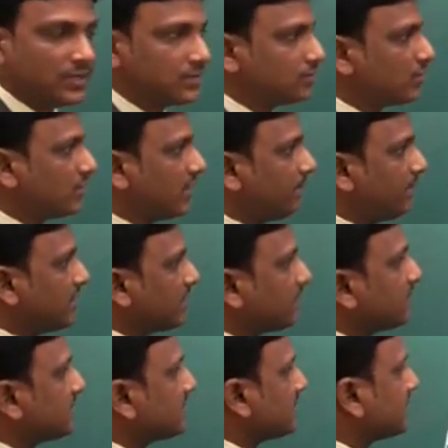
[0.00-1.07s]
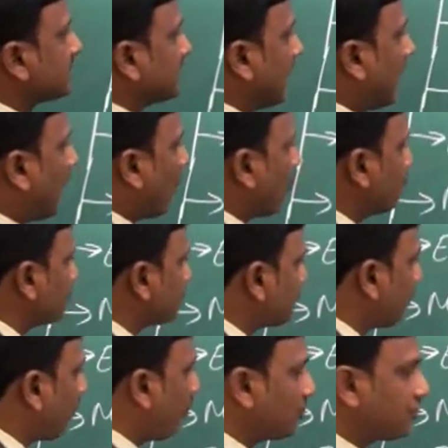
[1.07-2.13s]
So epidermis is the
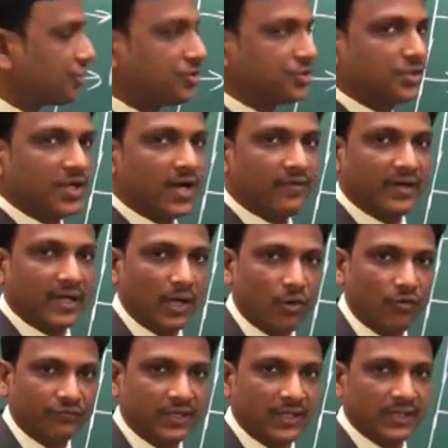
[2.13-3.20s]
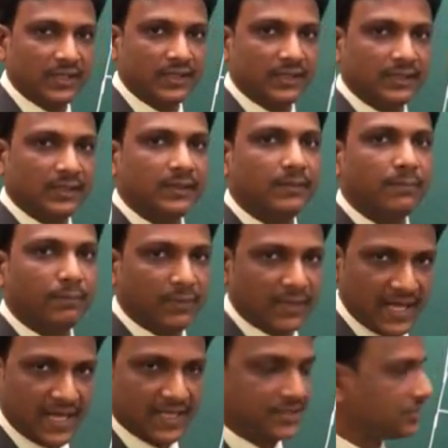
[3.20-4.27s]
outermost covering of the
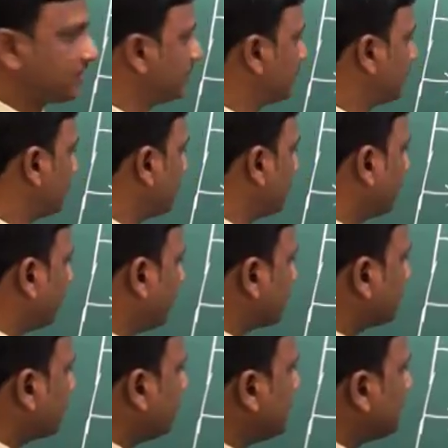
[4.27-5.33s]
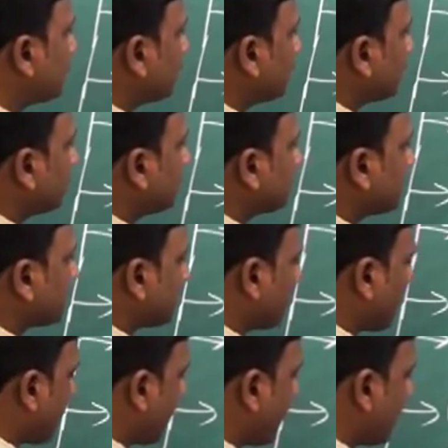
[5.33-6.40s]
plant whereas the mesoderm is the
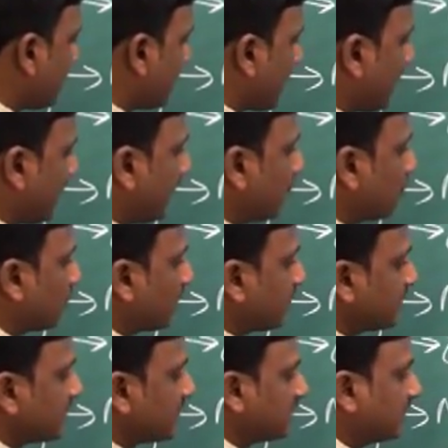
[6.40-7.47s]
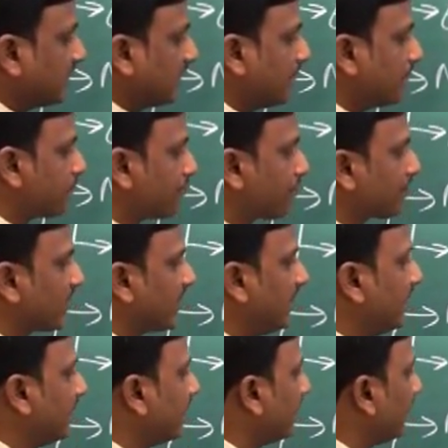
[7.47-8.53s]
second and endodermis is the
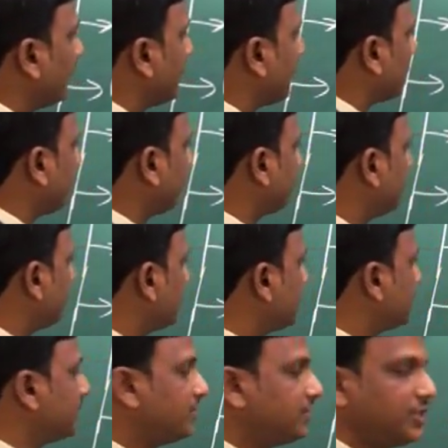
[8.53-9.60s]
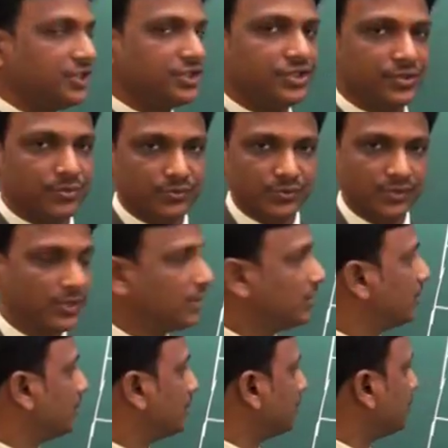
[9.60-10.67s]
inner layer of tissue.
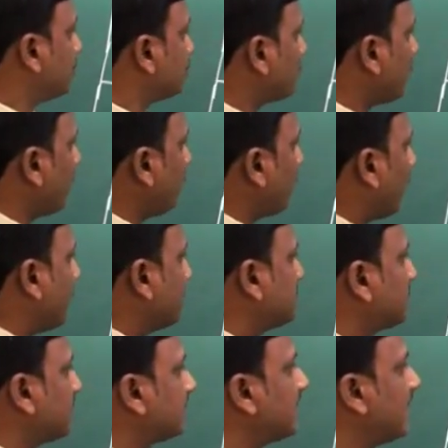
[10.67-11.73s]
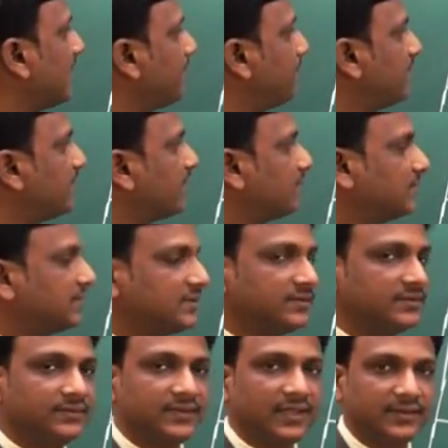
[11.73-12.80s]
So if you observe the epidermis,
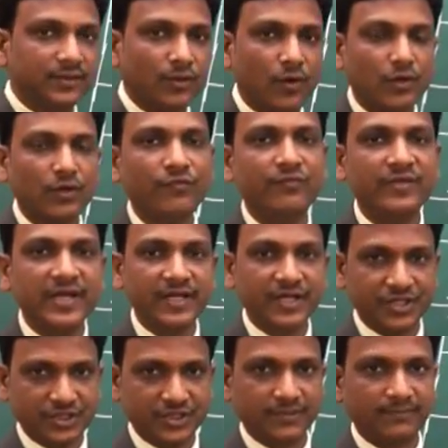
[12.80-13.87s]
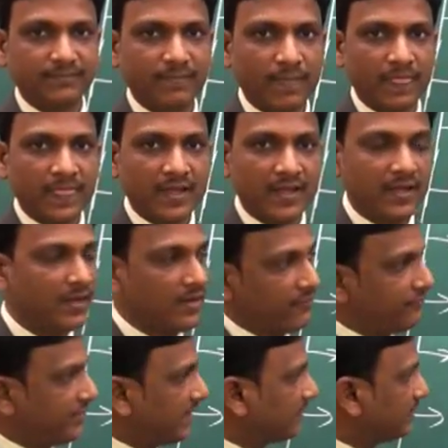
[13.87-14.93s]
there is a lot of variation.
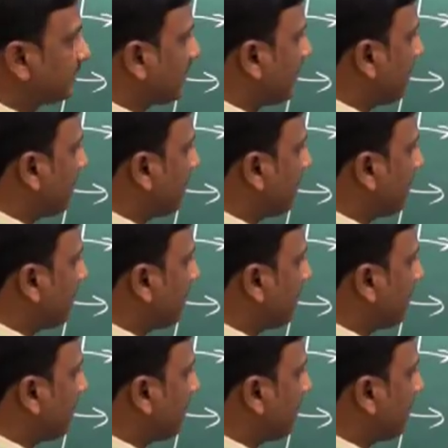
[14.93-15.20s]
When